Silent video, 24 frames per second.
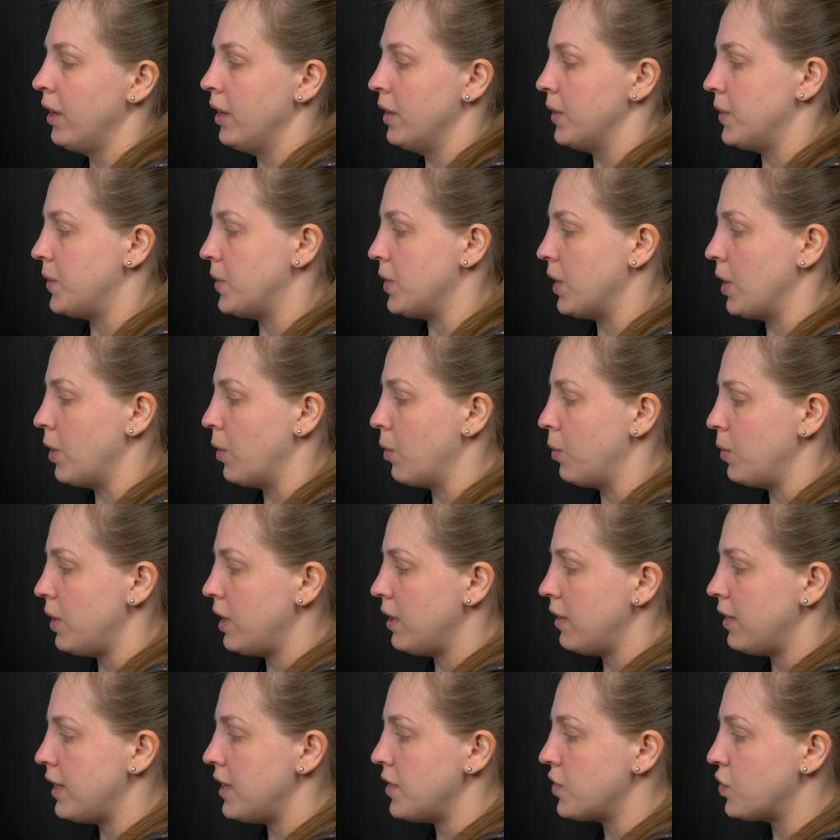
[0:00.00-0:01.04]
So
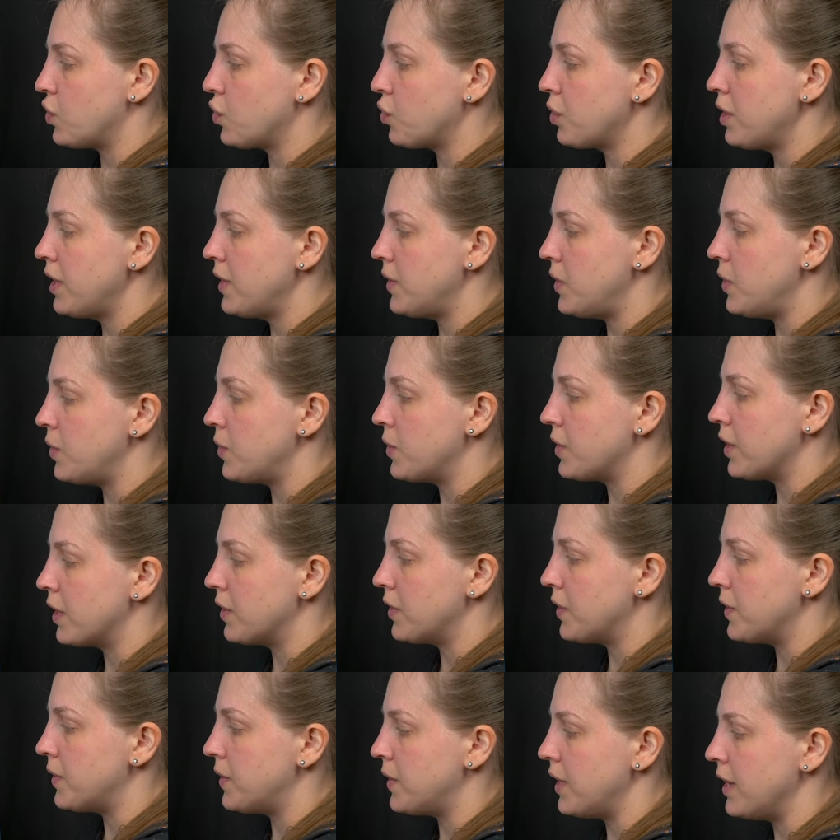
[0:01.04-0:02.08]
these trees, you
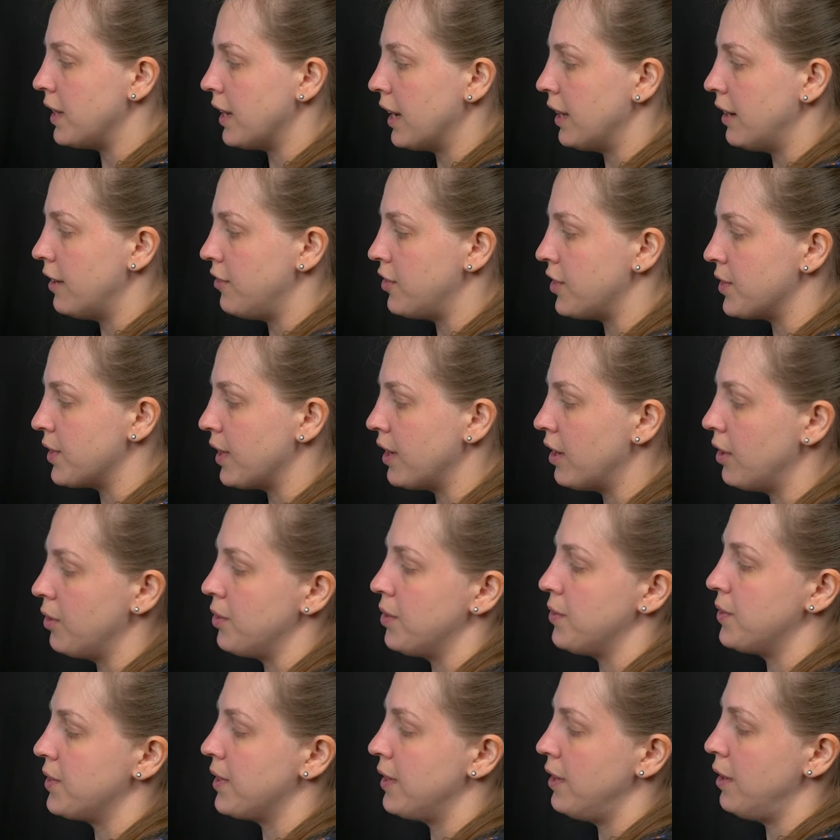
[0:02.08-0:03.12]
start to see kind of just, oh,
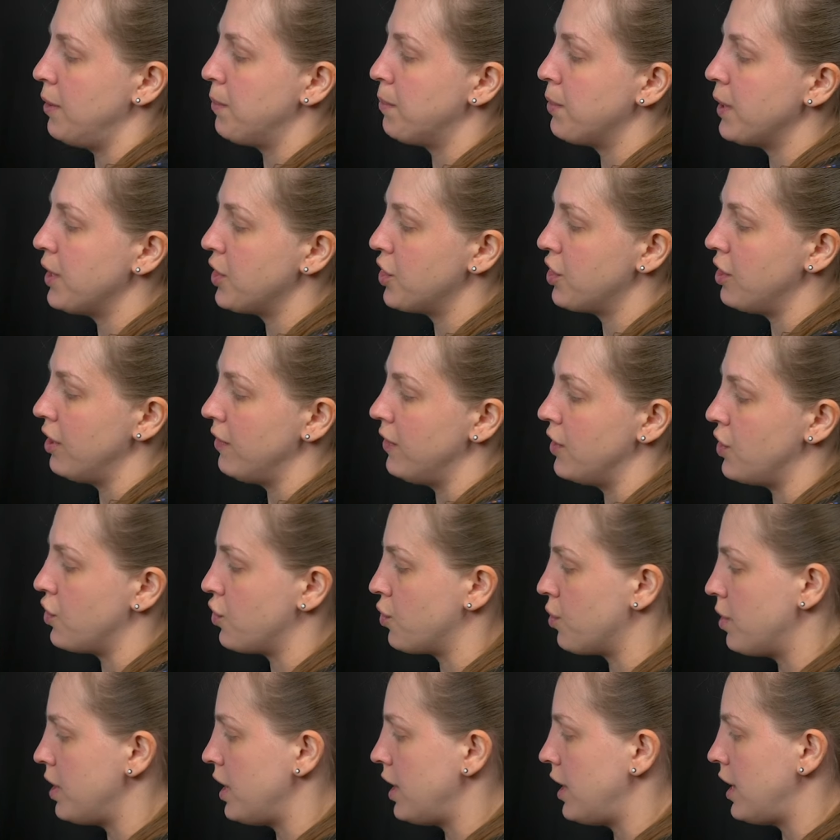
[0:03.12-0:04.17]
there's an impression of a
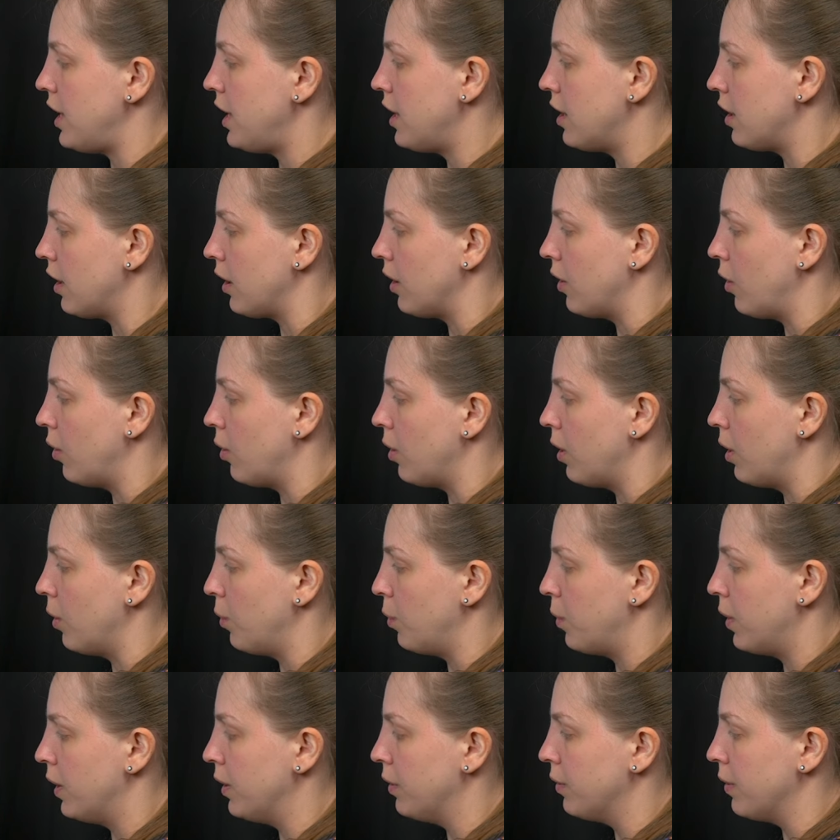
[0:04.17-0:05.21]
tree here or
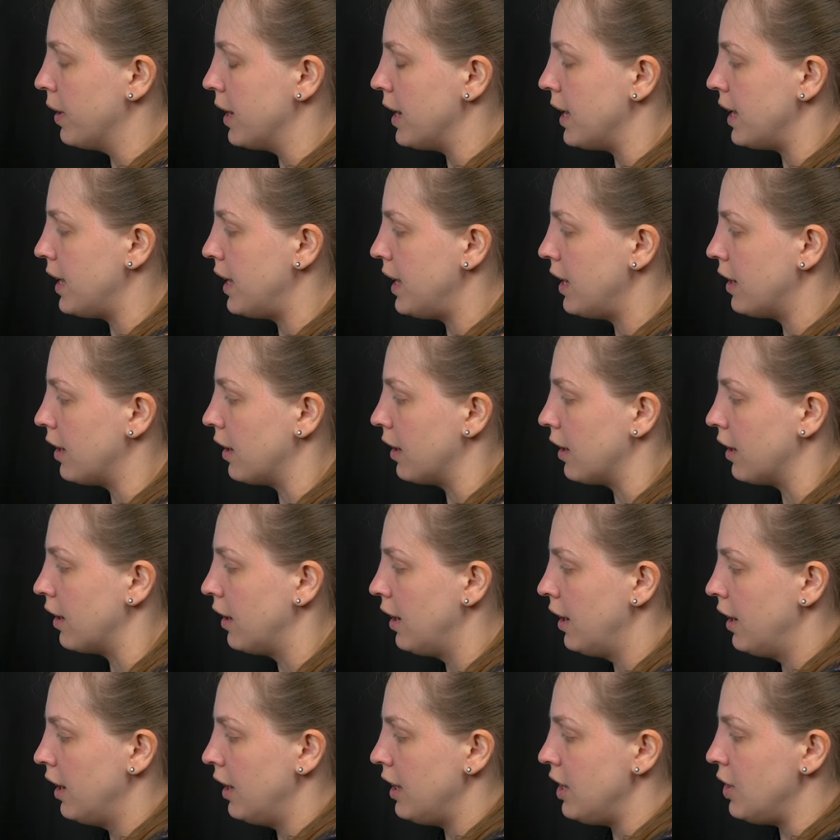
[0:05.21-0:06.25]
one right here.
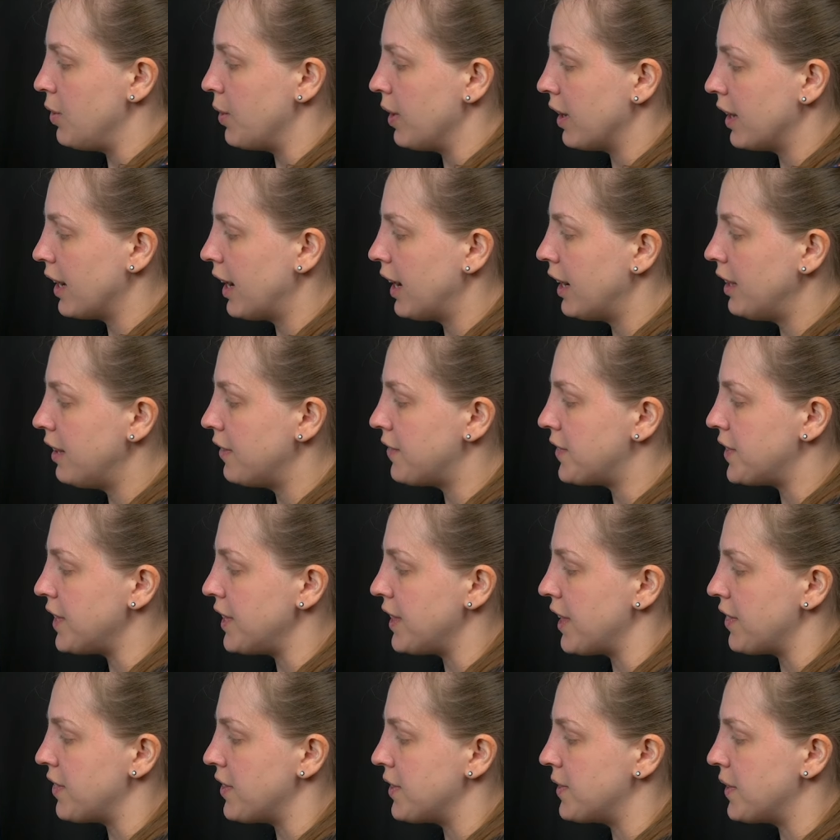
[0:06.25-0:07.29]
You can kind of see
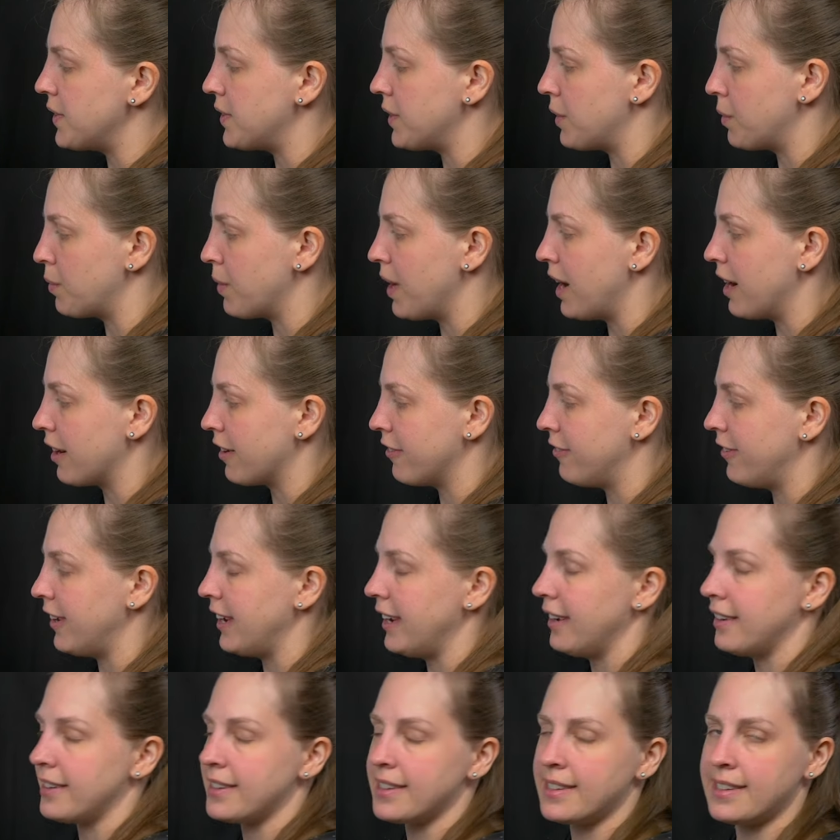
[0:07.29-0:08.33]
that this is a rock
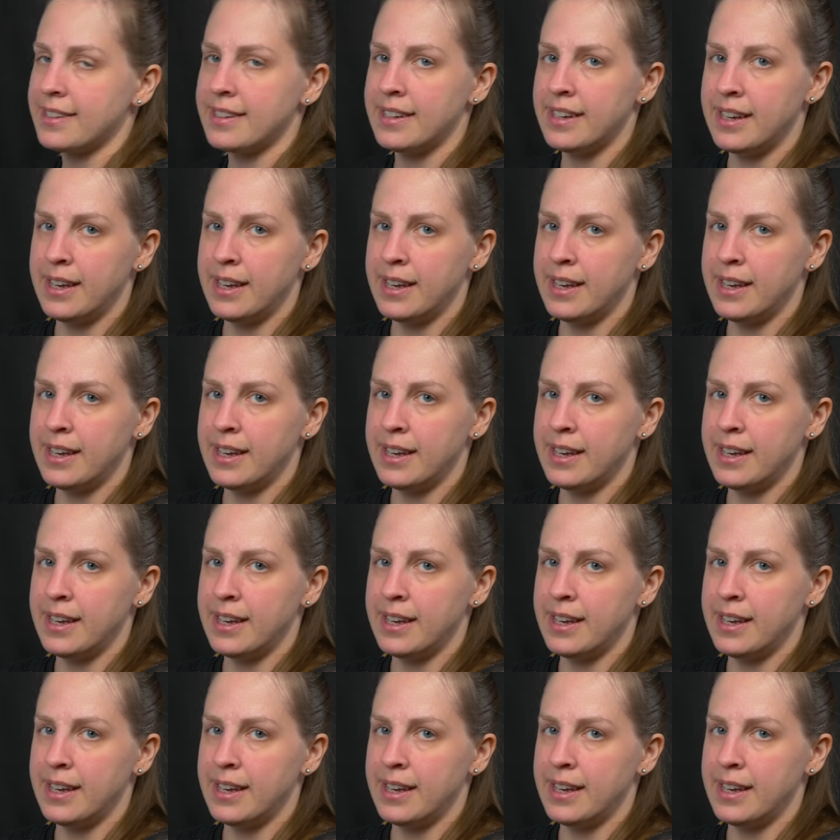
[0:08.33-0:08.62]
face,